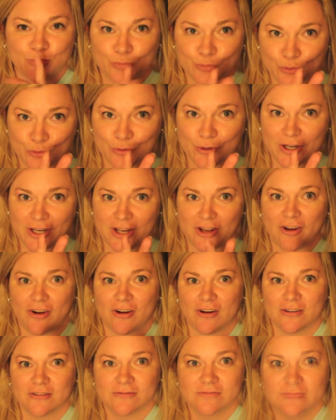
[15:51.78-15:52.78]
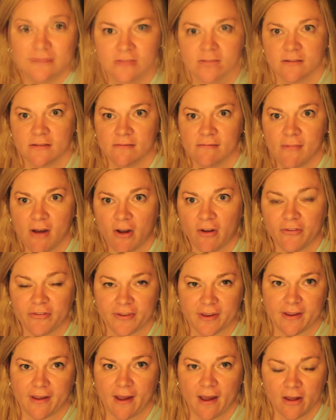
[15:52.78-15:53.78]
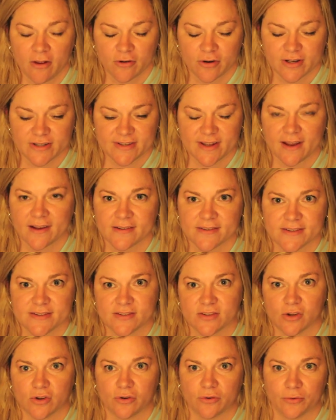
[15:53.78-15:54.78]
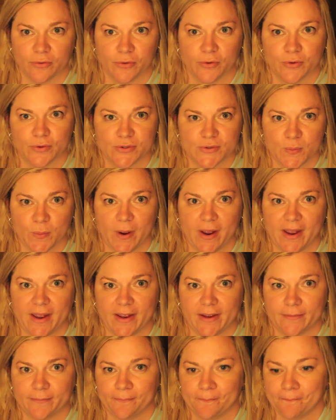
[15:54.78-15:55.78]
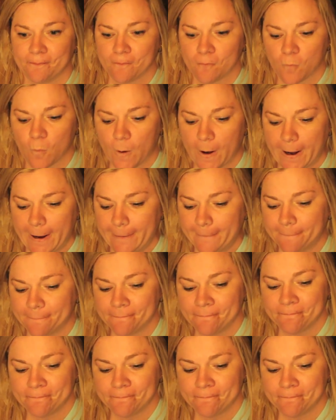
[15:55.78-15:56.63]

pretty hard. Healthy calories, I can still lose weight, right?